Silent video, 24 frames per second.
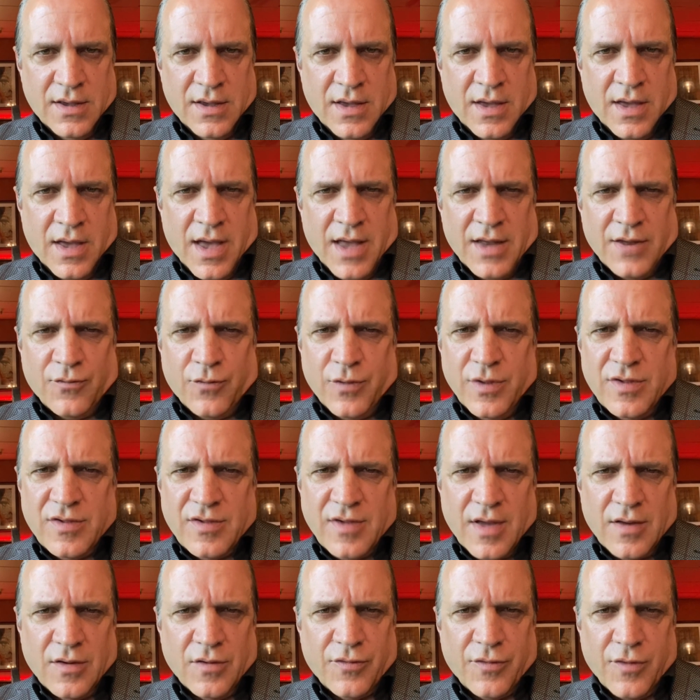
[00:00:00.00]
And if we
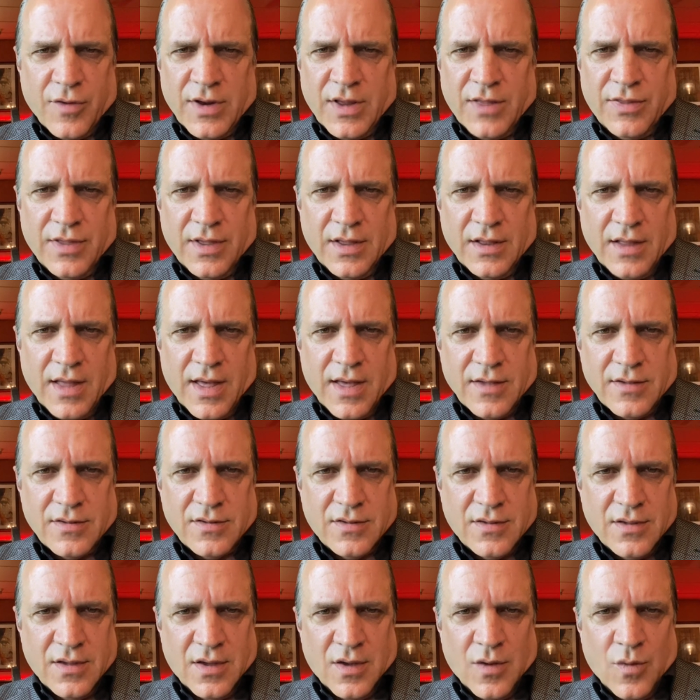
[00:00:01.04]
settle for anything
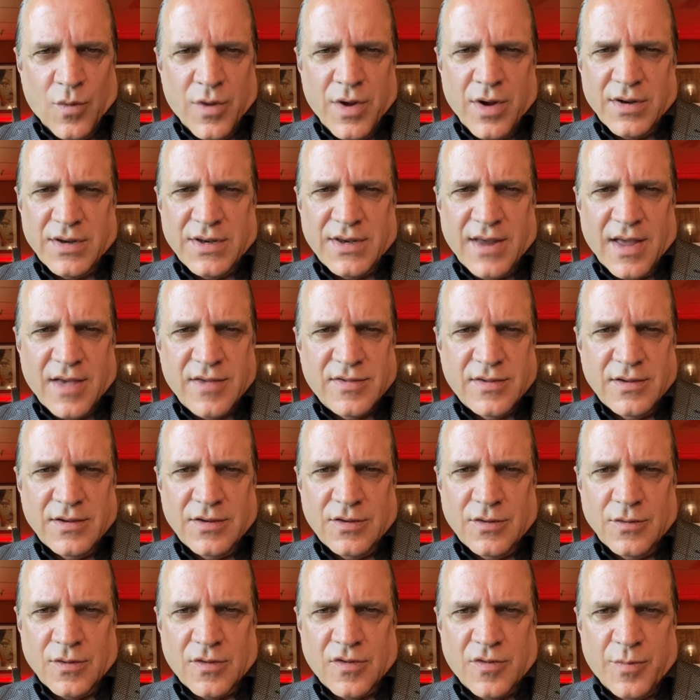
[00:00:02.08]
less, we are destined
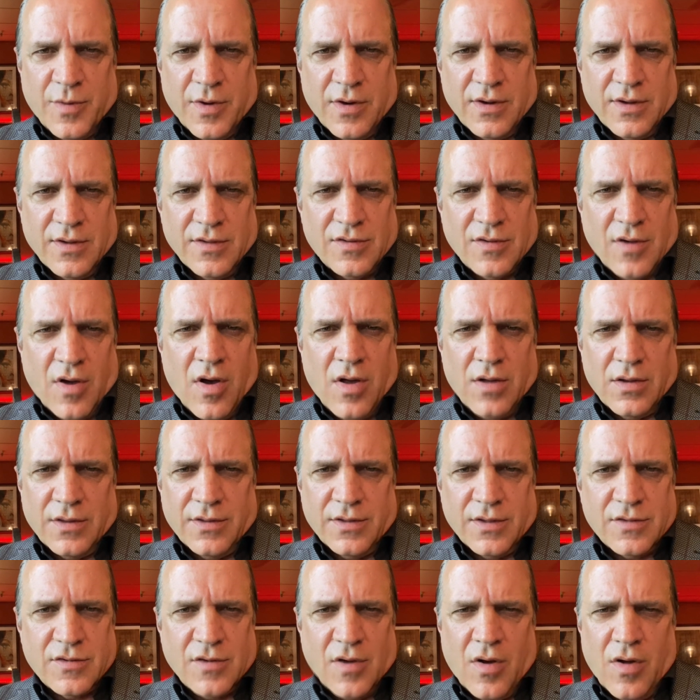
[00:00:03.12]
to experience all of
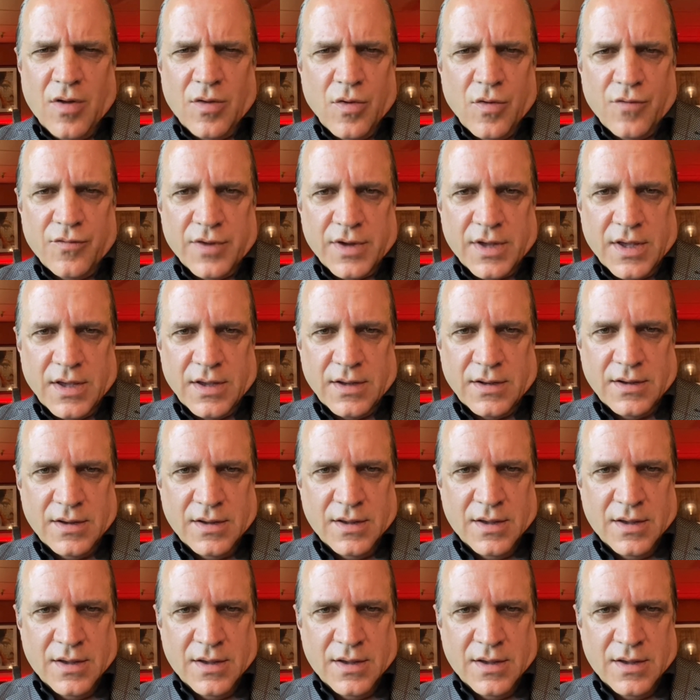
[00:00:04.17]
this all over again,